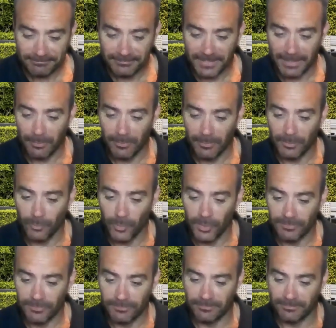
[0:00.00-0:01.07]
yeah, probably the
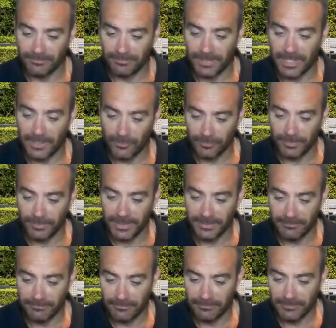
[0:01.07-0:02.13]
worst part would
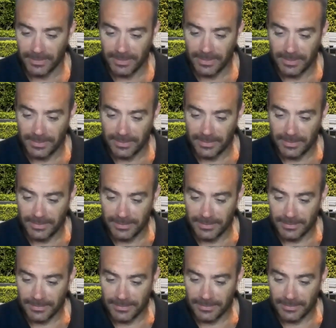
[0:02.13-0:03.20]
be
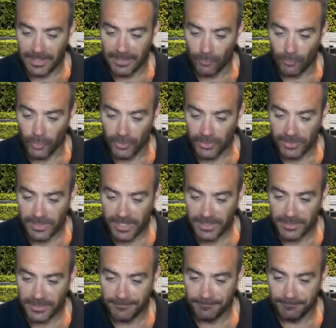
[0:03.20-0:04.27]
the lack of
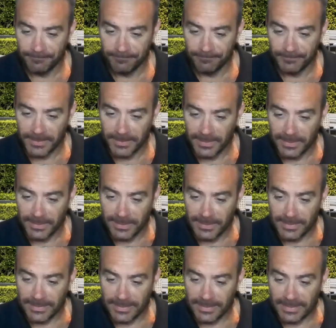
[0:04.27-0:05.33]
organisation.
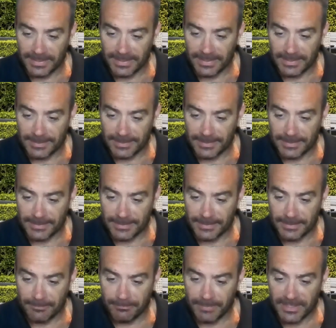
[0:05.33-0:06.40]

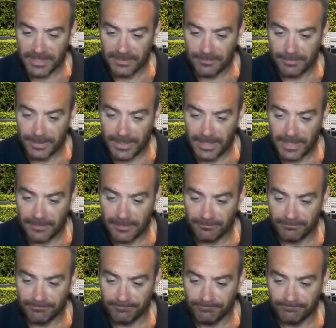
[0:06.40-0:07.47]
And the best part,
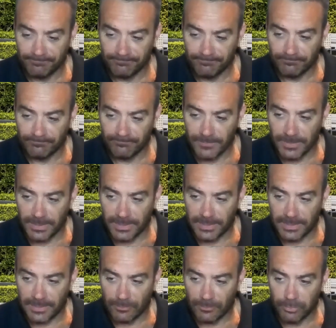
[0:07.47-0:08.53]

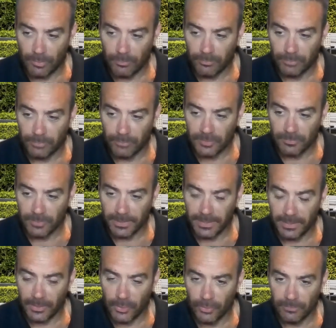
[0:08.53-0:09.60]

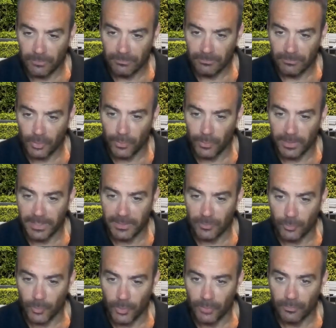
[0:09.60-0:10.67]
possibly who we get to
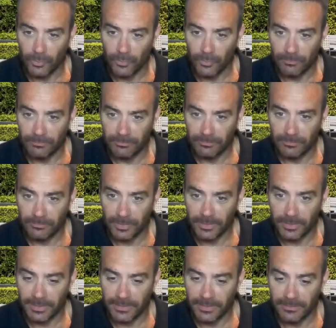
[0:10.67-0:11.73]
work for, I
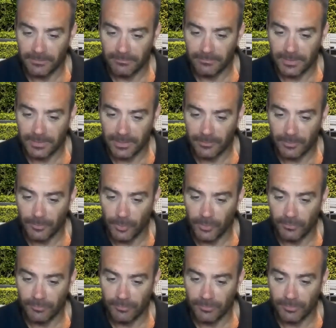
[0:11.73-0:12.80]
think. So we
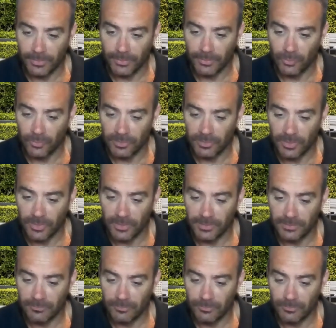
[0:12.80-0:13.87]
work with some pretty cool designers
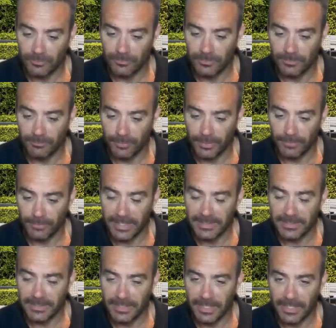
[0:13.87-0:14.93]
and some pretty
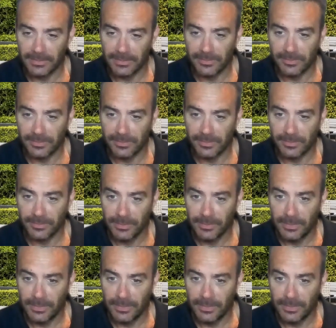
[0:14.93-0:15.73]
fancy gardens. So